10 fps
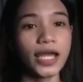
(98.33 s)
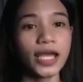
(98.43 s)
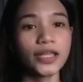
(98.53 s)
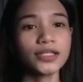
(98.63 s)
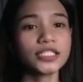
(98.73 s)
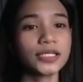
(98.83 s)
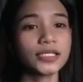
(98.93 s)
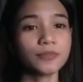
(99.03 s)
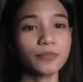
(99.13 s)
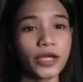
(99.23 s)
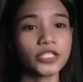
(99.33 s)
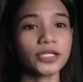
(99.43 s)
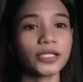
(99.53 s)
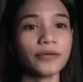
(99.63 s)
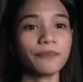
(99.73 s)
In this
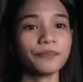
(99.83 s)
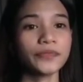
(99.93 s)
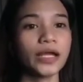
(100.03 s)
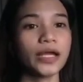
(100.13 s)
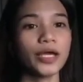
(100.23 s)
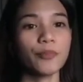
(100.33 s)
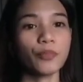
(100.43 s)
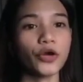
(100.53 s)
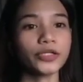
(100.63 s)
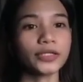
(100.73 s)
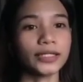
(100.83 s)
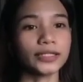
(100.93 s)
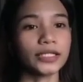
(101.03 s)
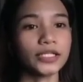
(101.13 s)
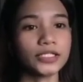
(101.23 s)
especially important in